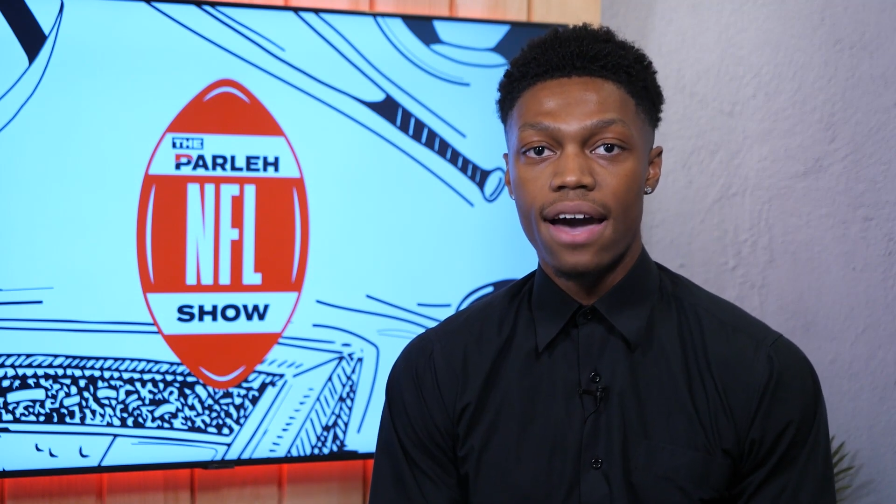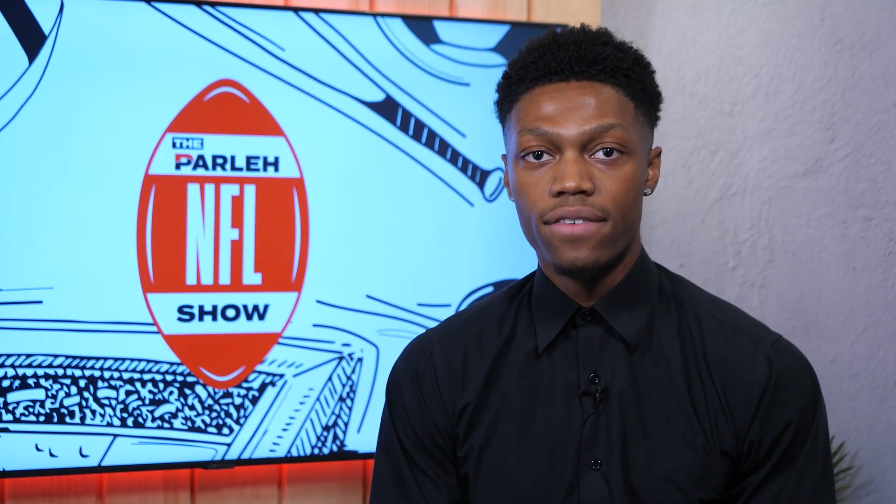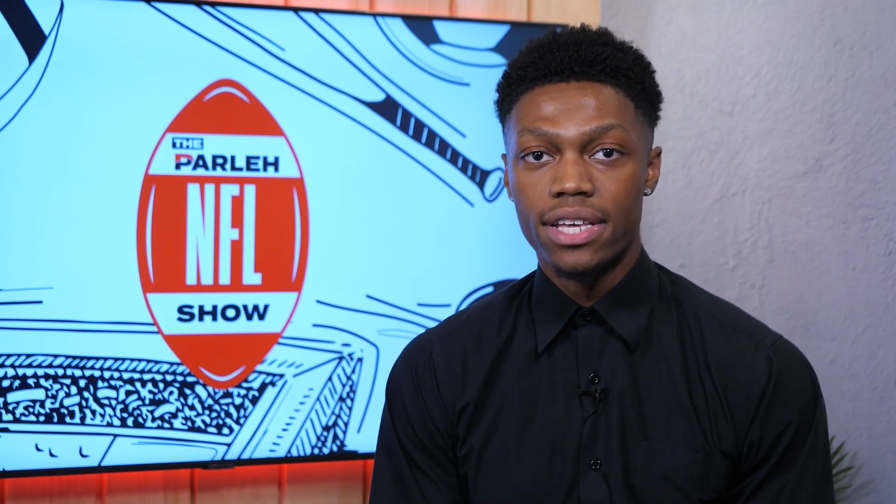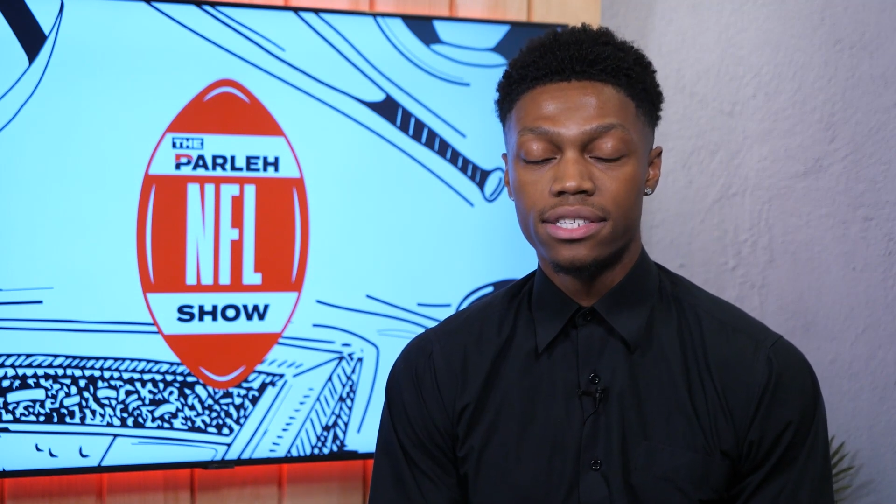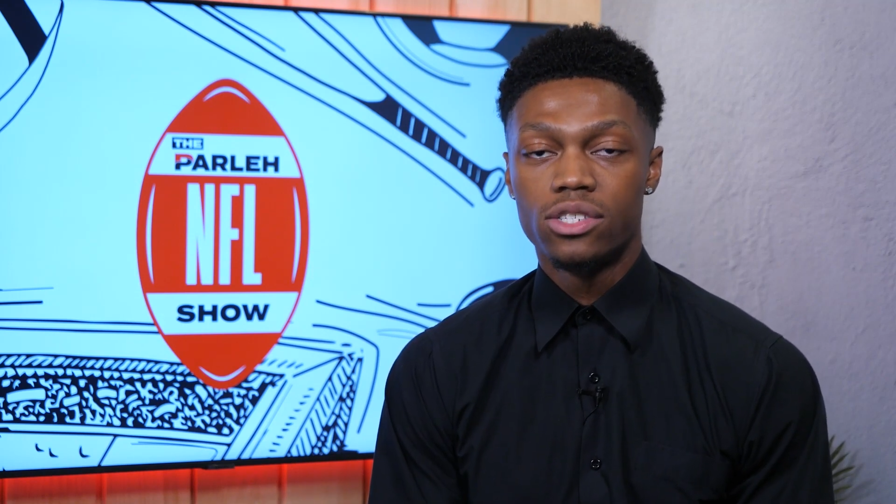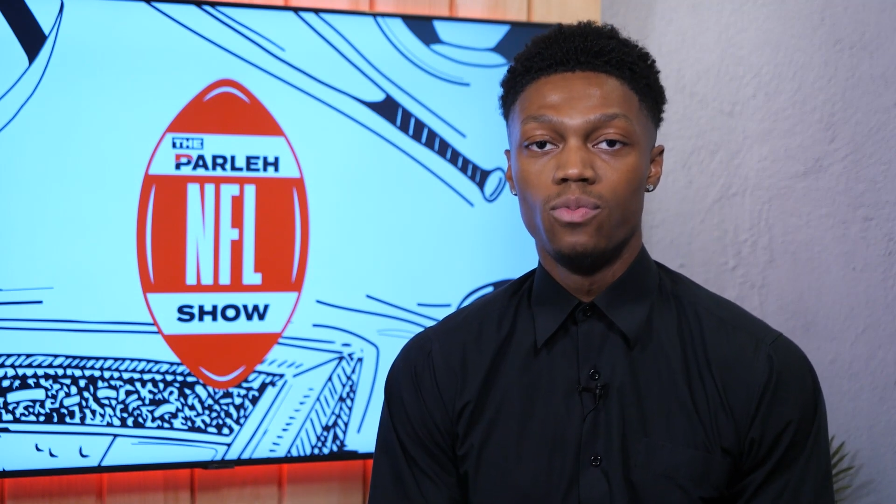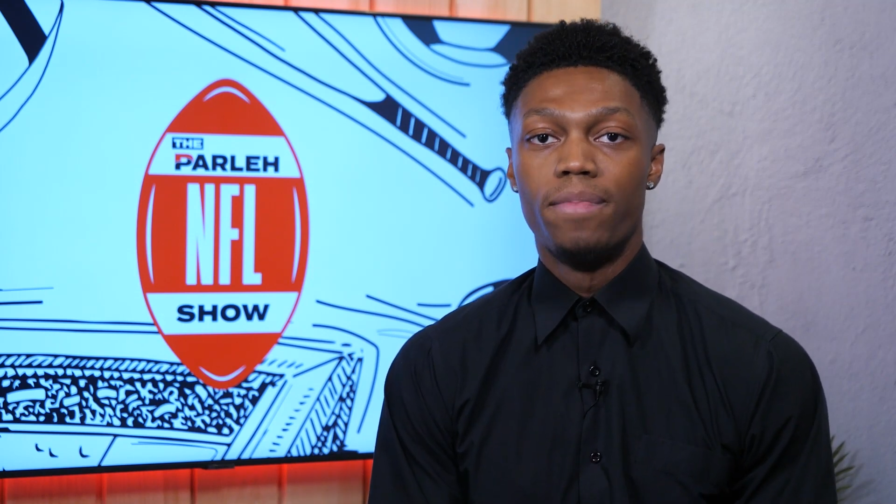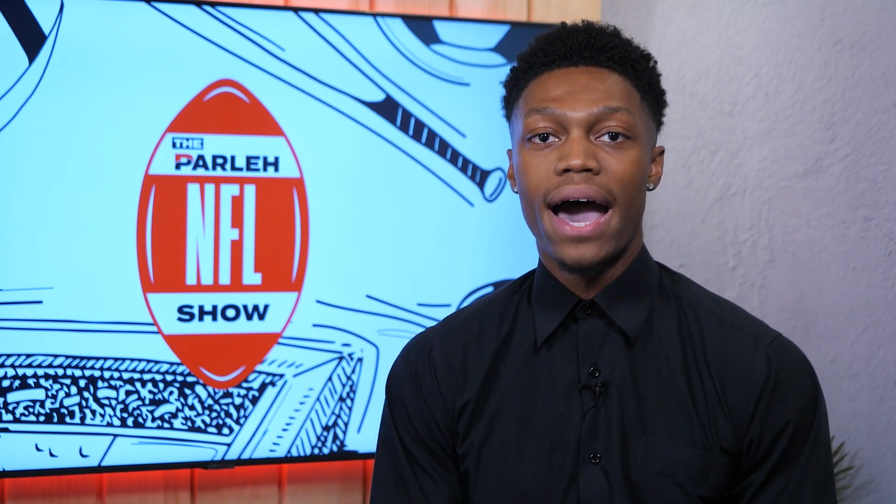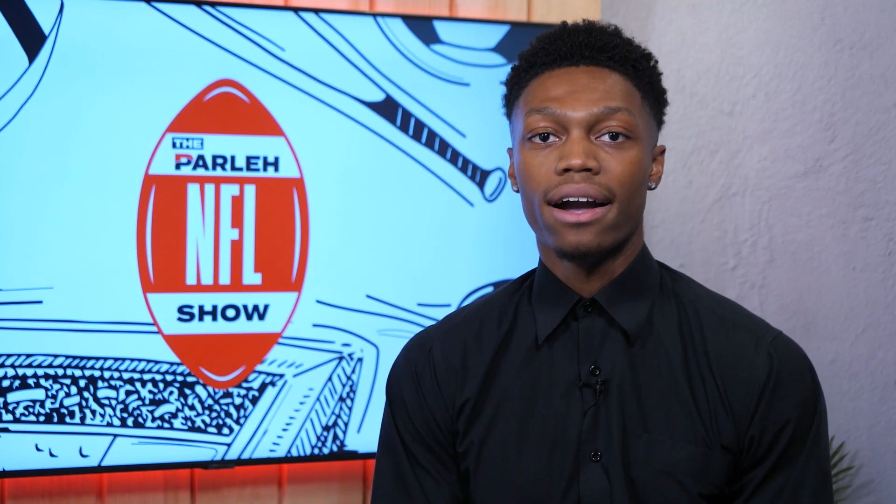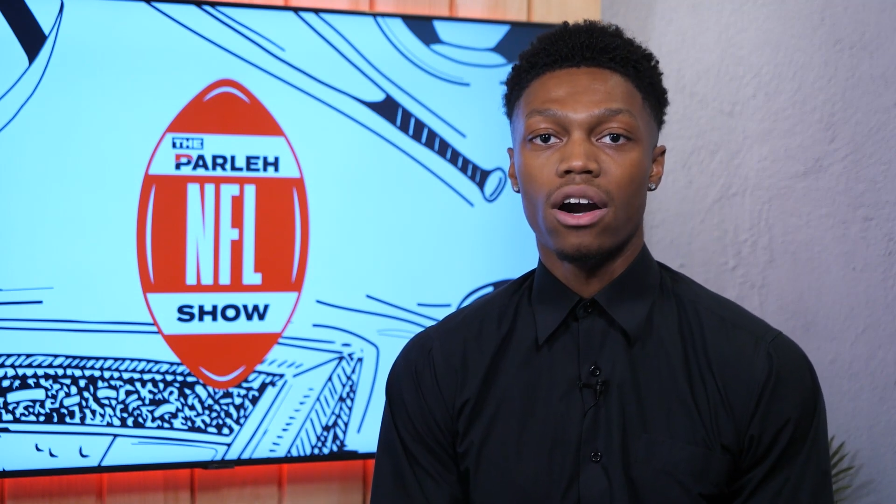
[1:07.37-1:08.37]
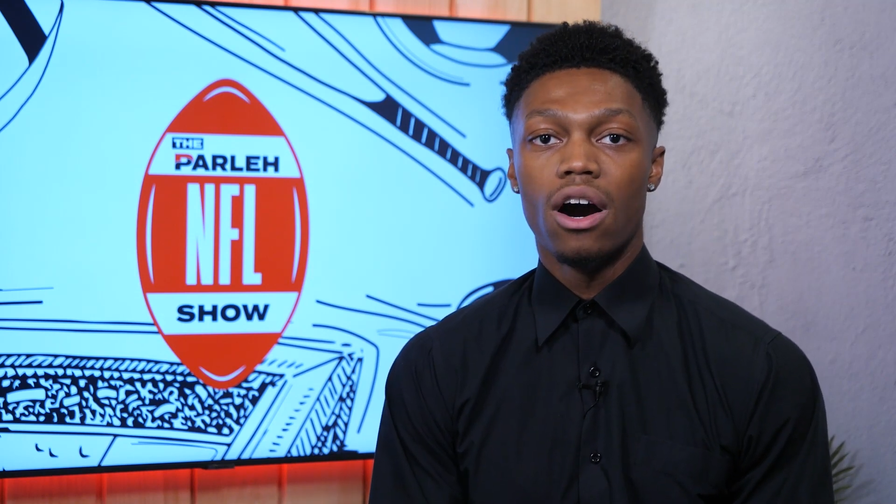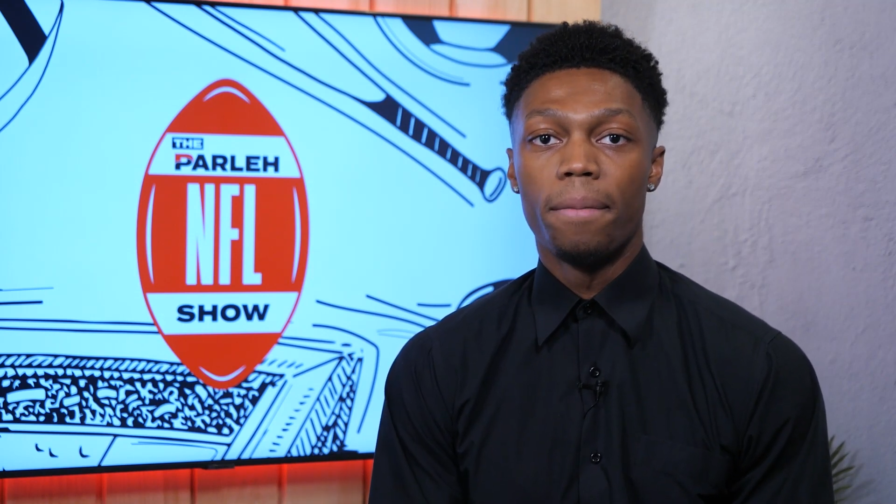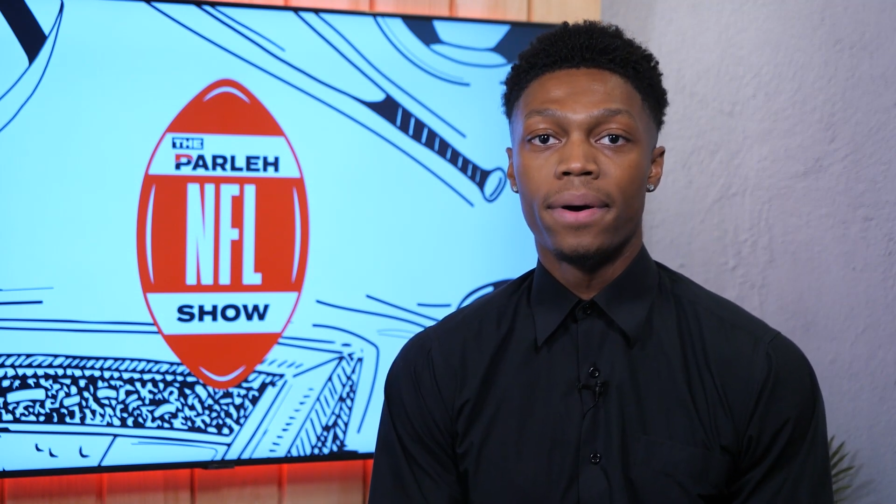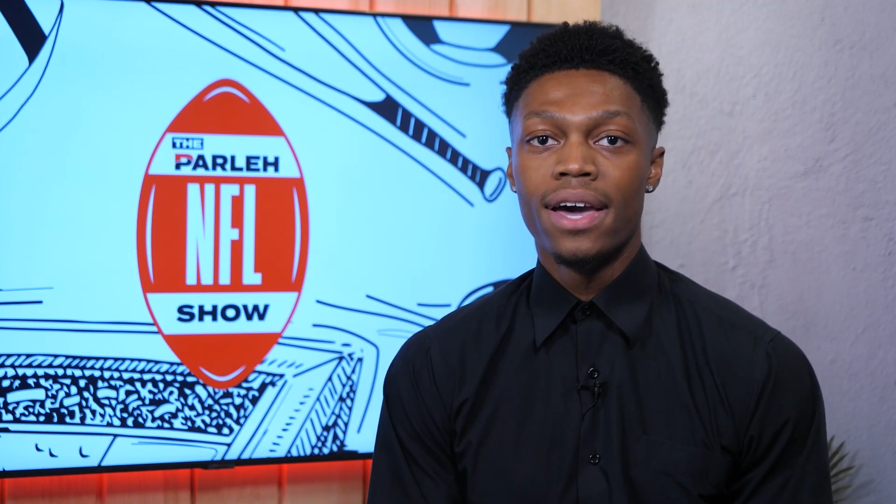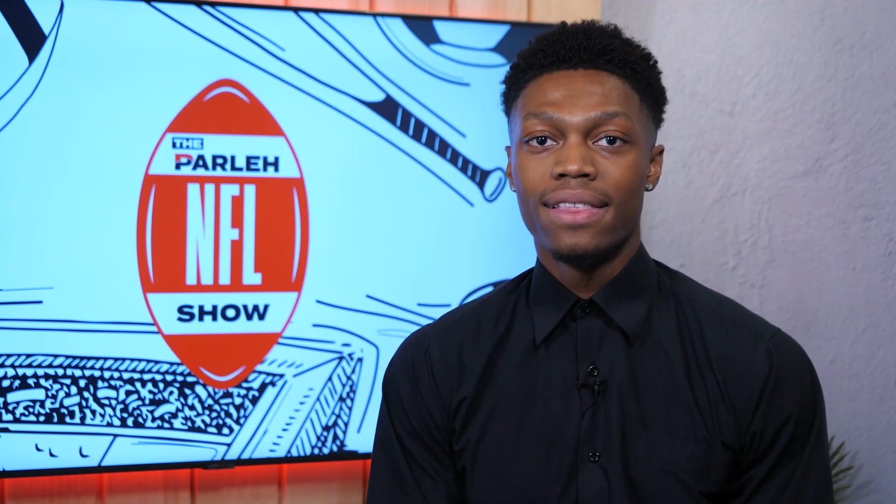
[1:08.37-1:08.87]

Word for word: evidence to back up